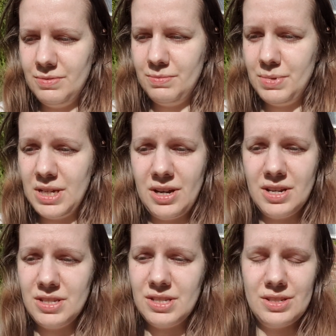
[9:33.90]

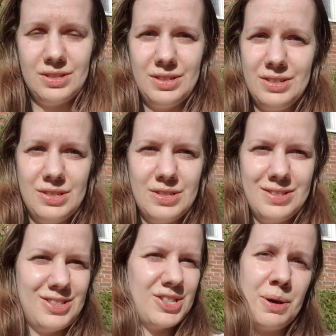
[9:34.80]
because
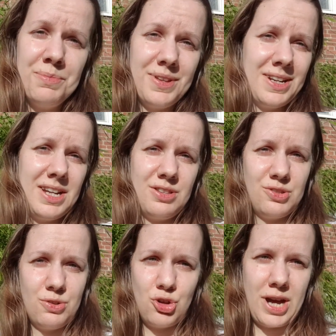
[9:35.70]
something needs
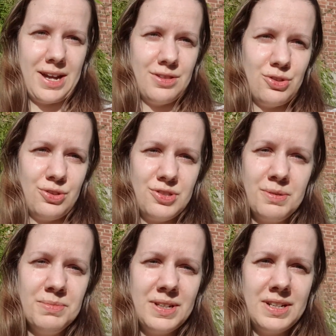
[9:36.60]
to change,
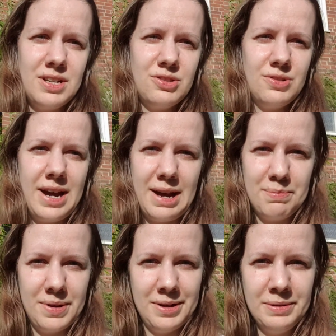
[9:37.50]
something needs to
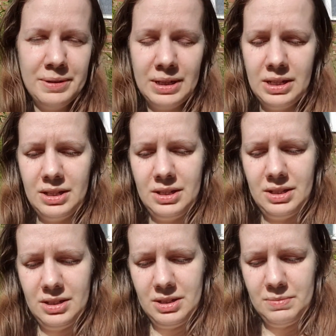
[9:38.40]
happen,
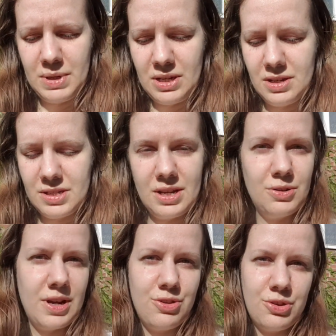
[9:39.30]
because I
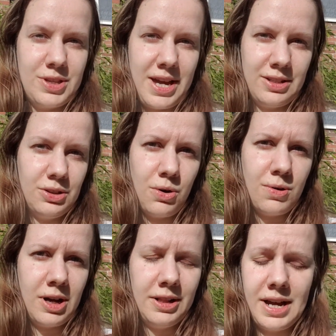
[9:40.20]
just can't go
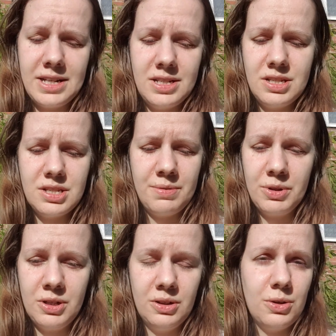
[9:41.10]
on like this. I'm
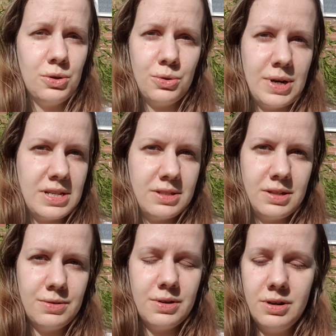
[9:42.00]
gonna go crazy,
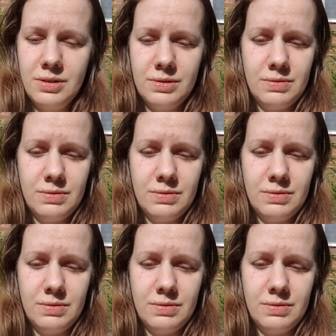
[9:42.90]
or